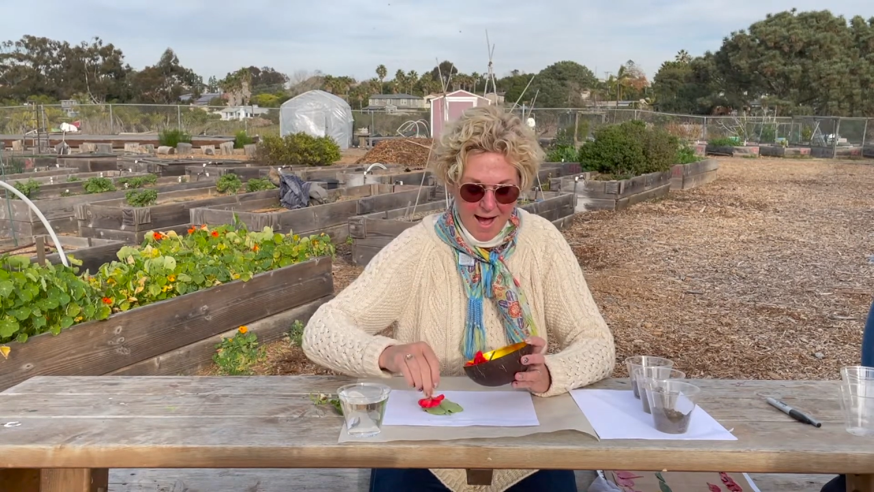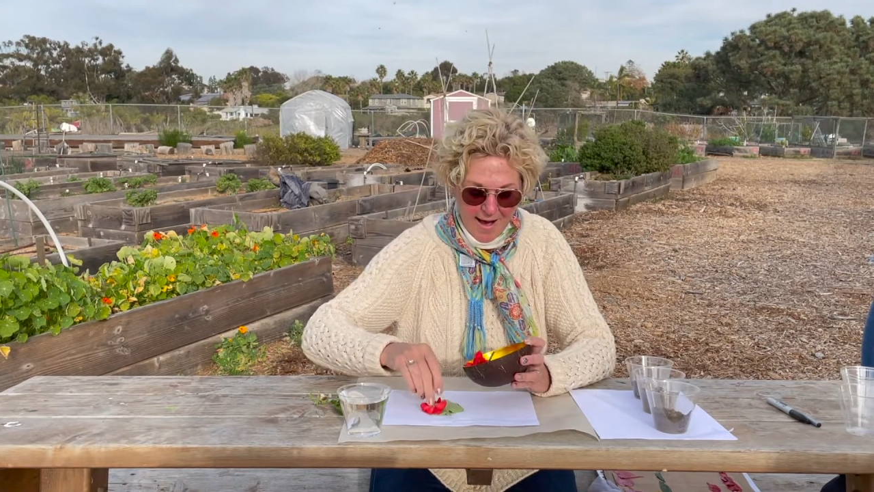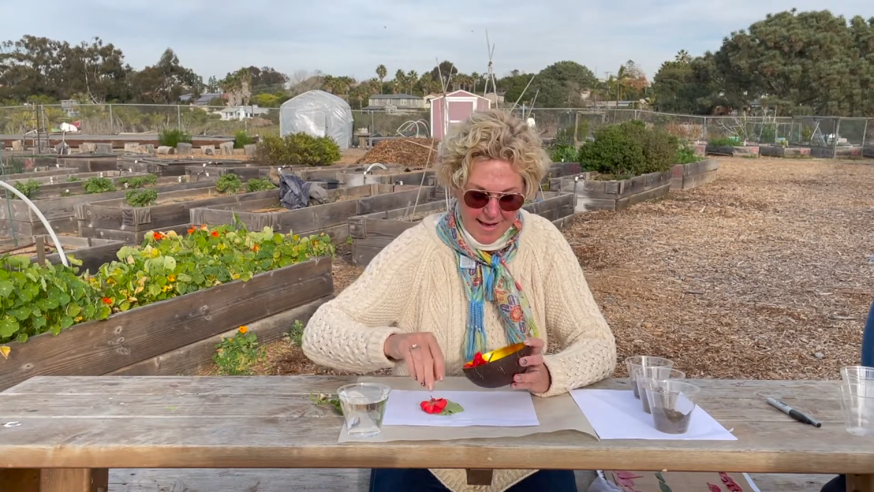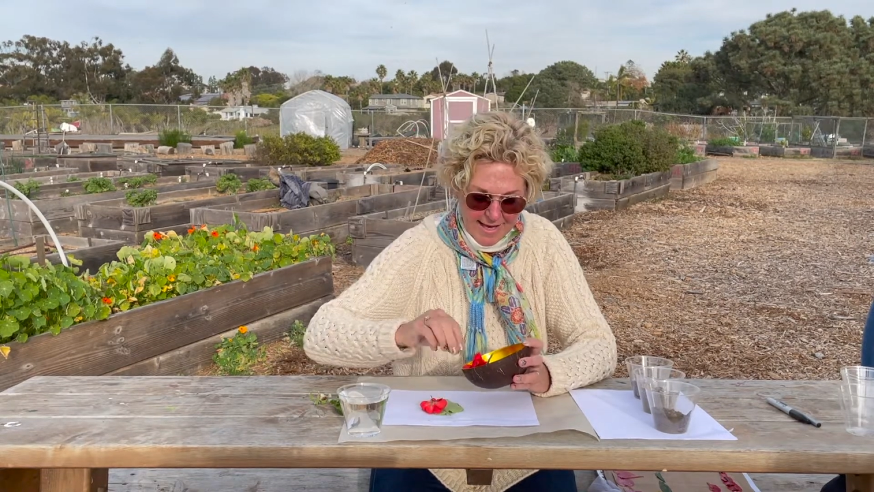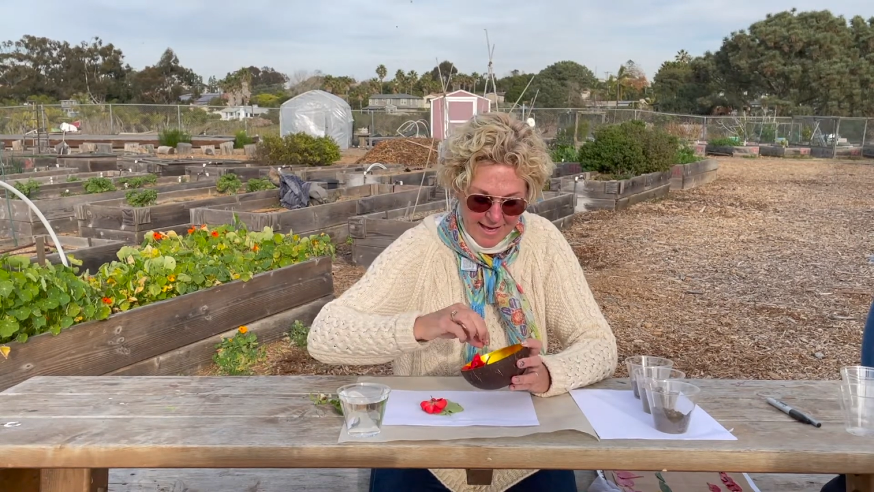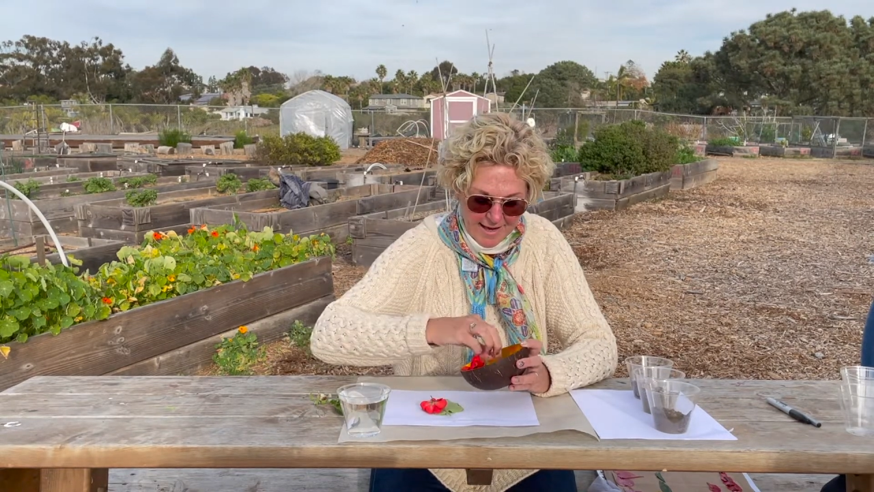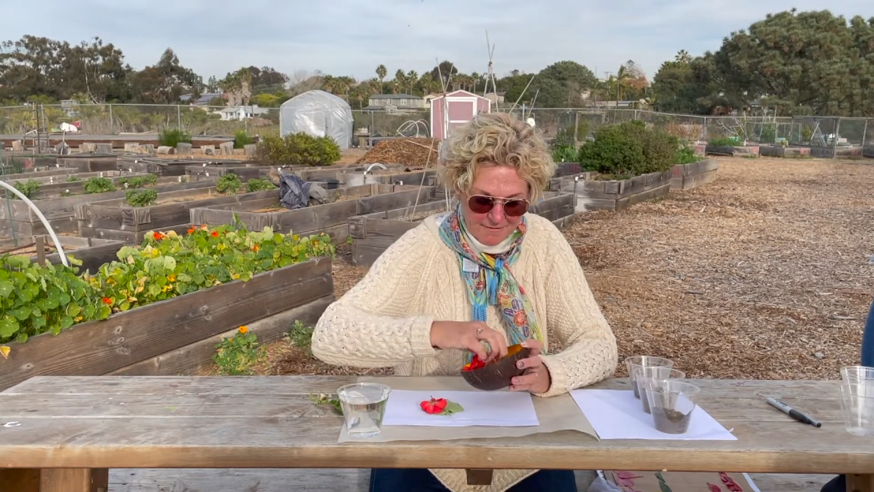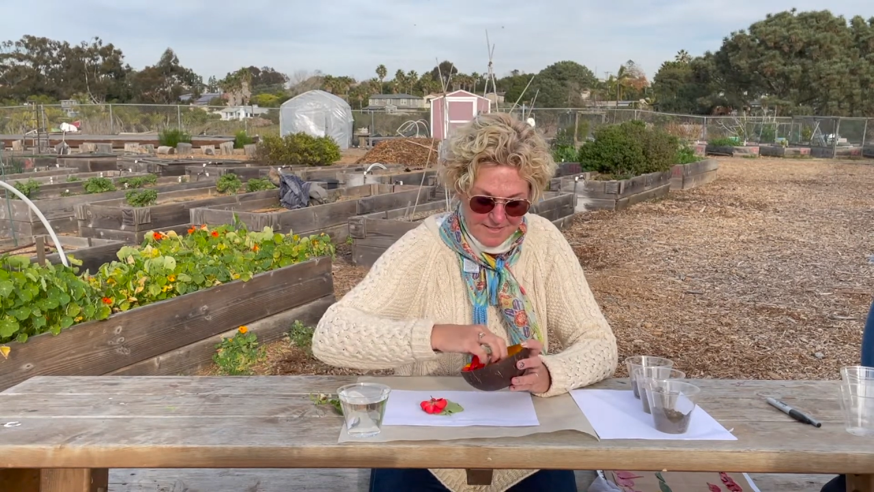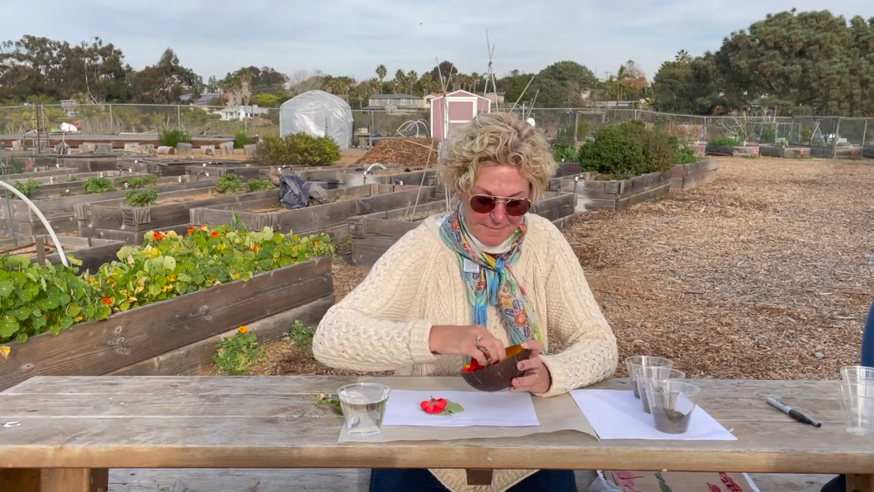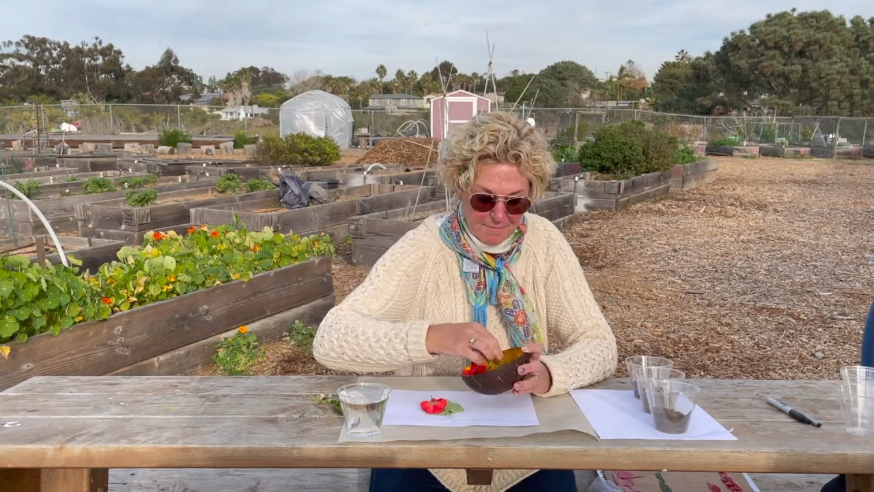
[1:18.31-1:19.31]
I have
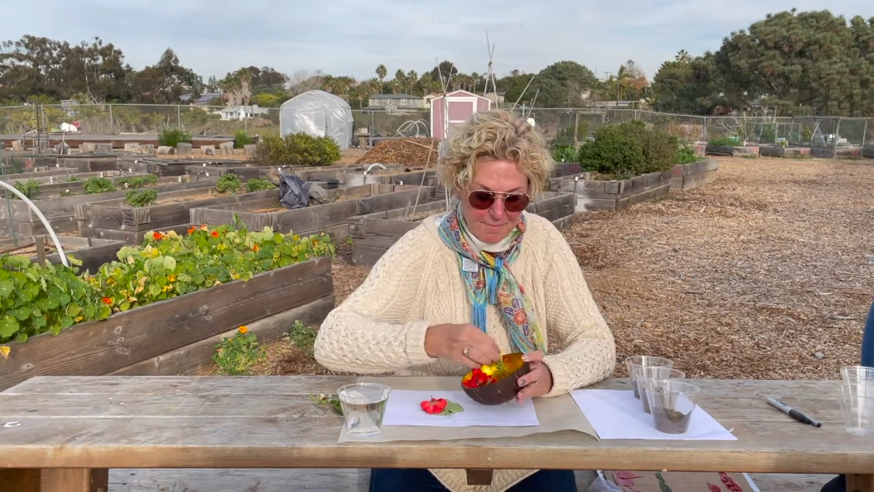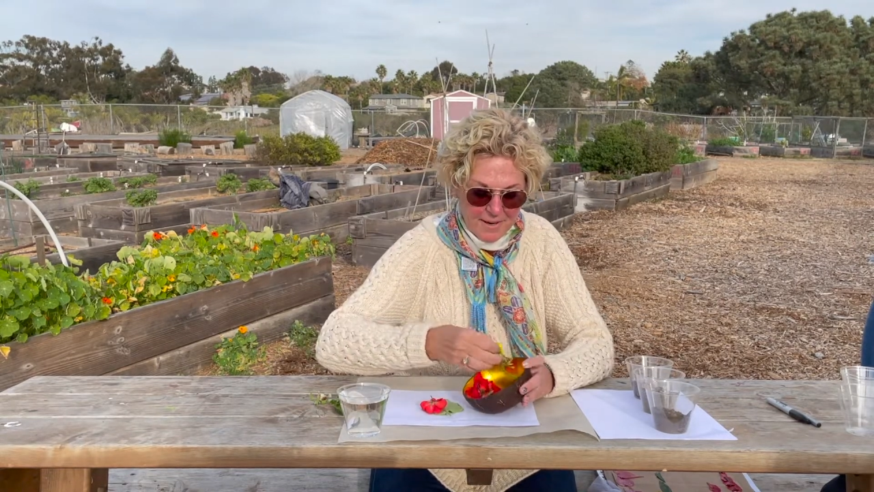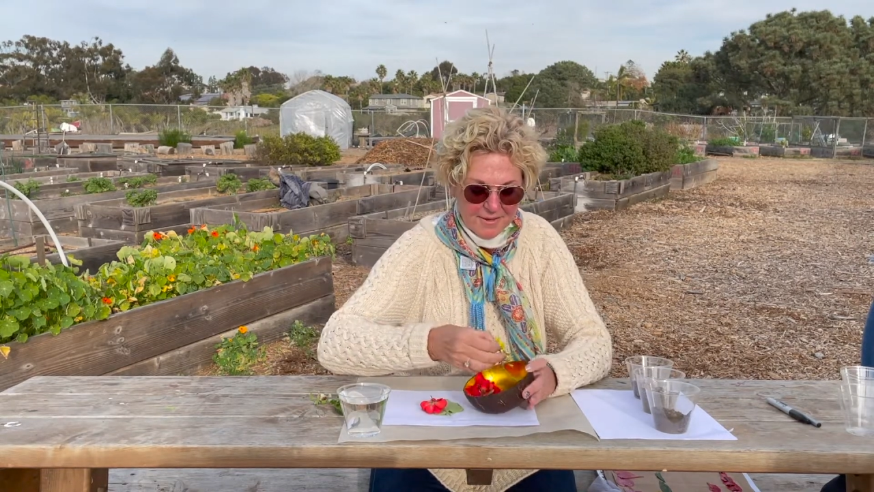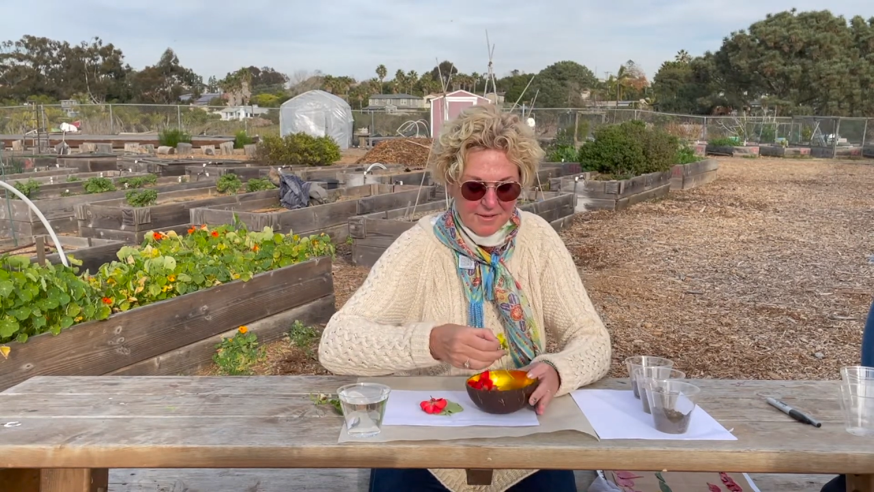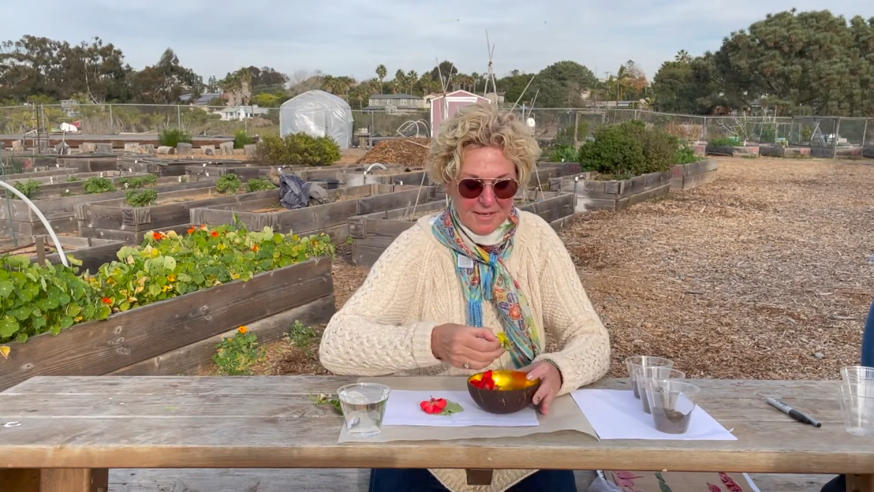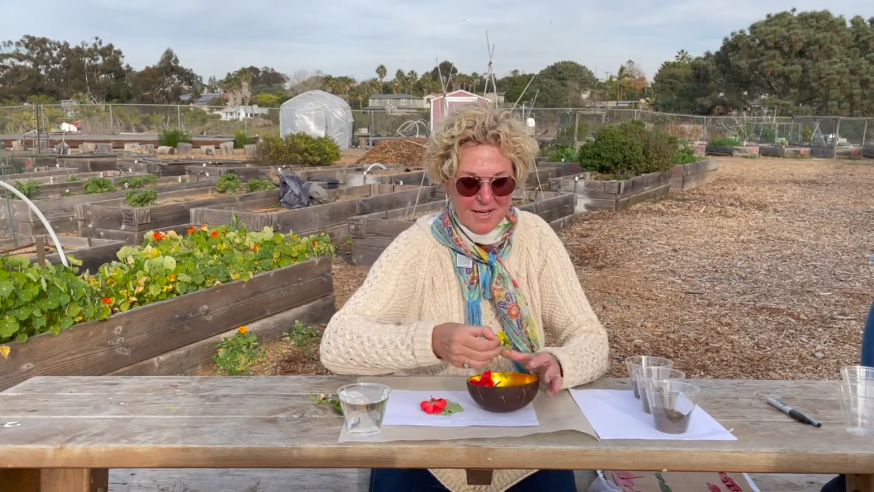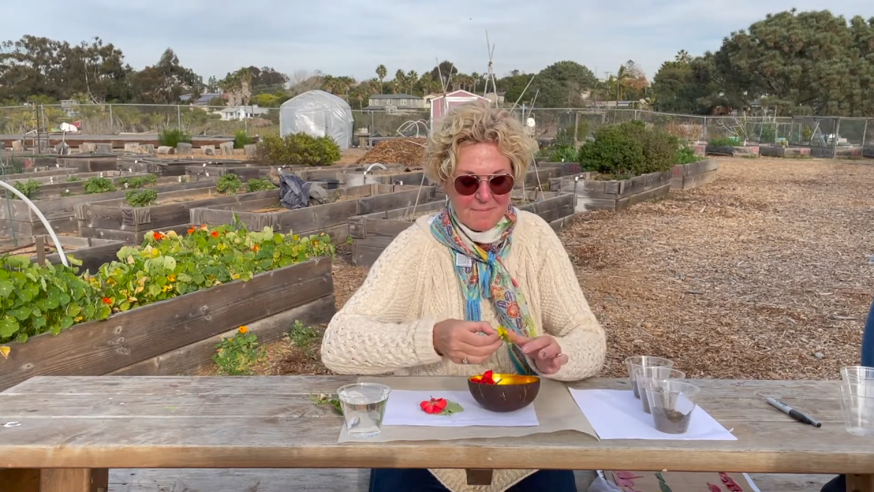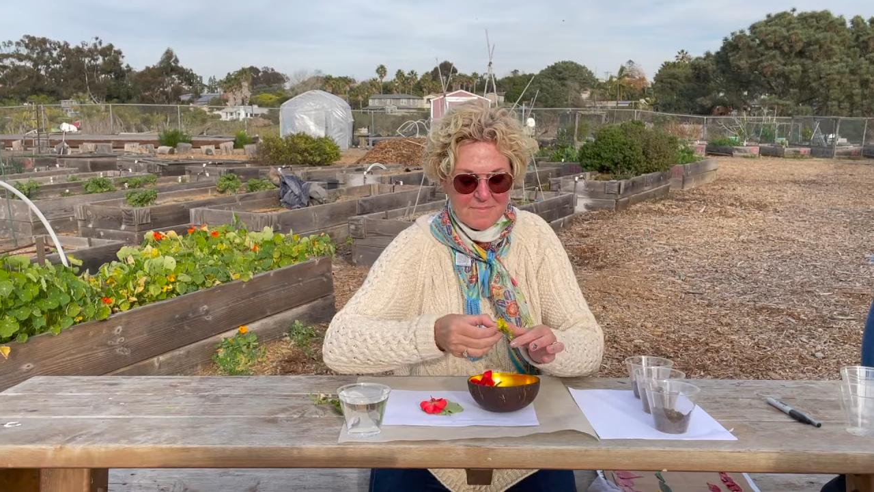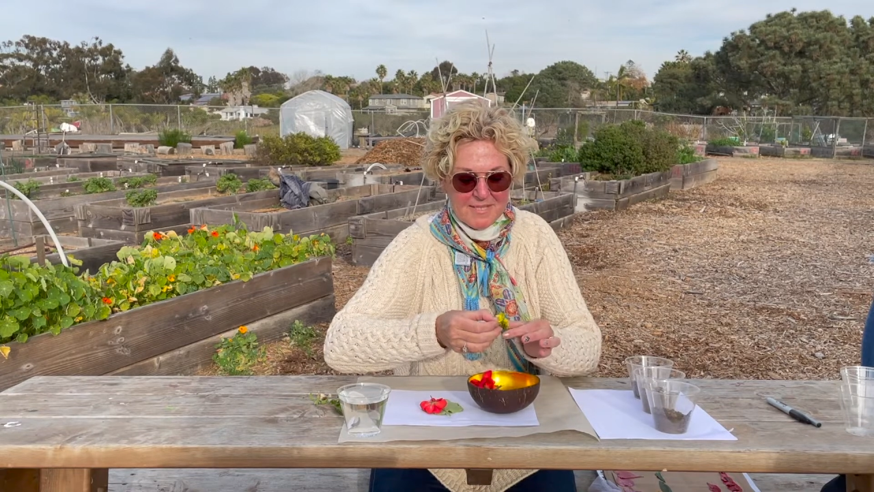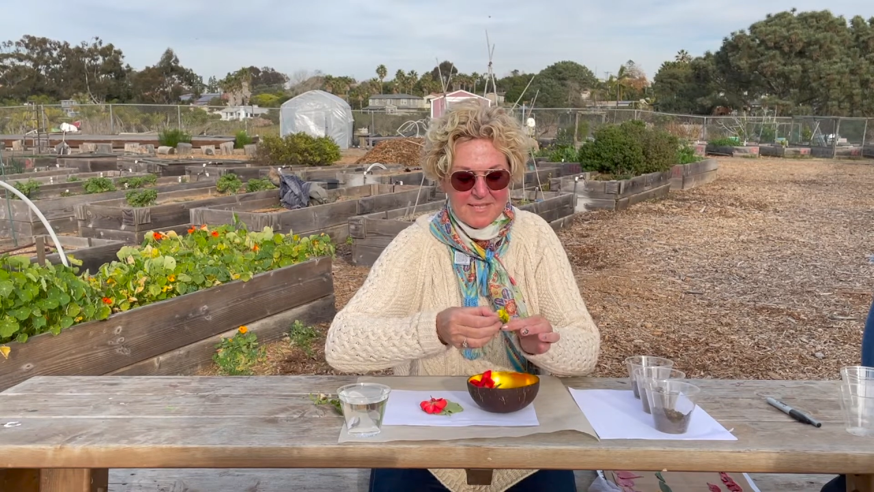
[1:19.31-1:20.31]
some
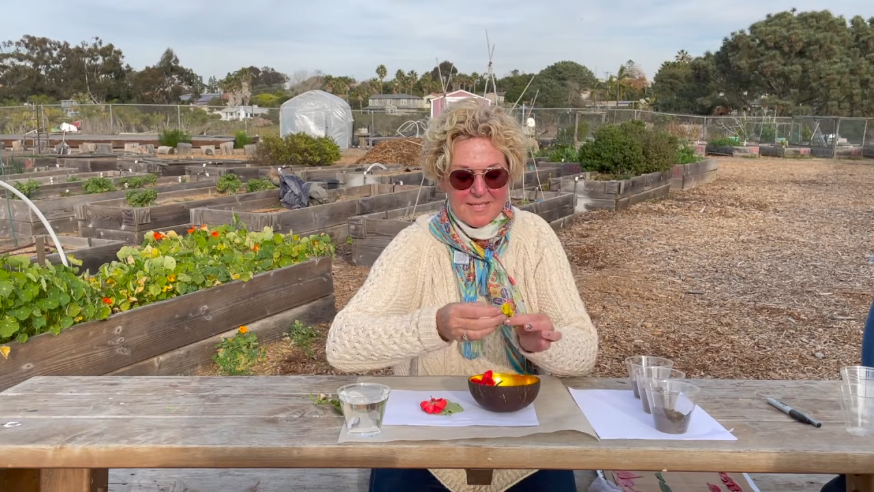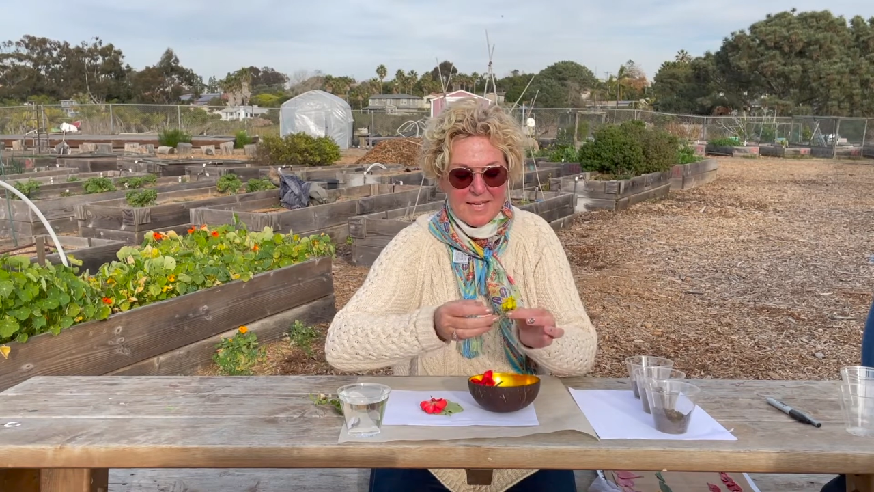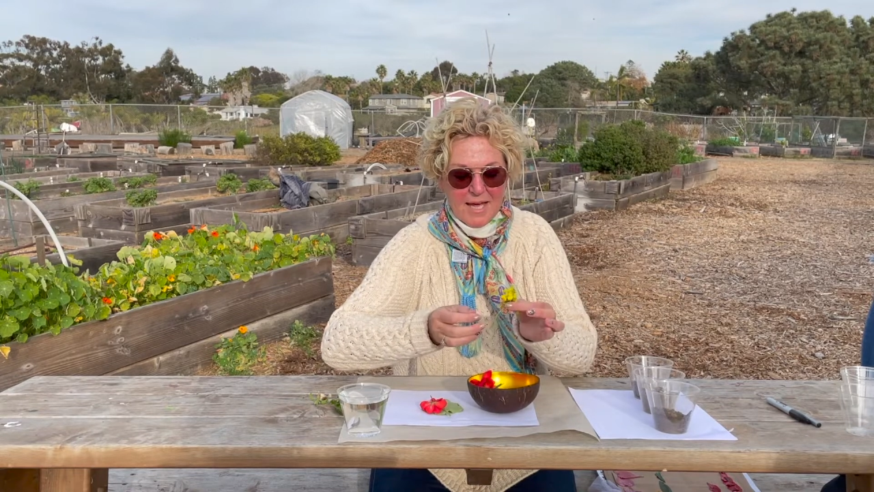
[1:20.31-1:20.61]
buttercups.